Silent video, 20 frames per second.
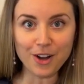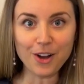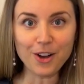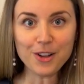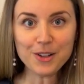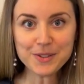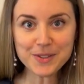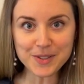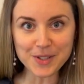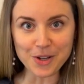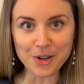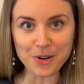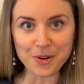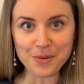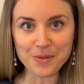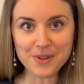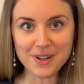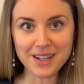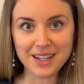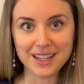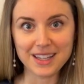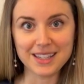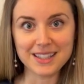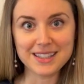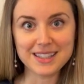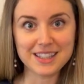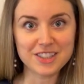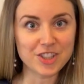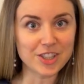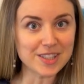also
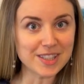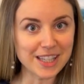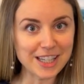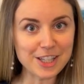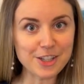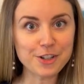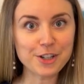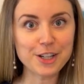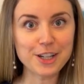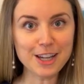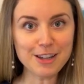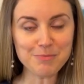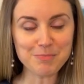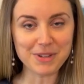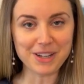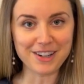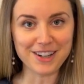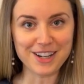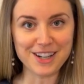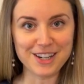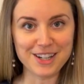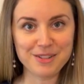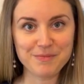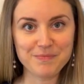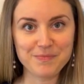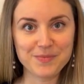is just like your gut barrier.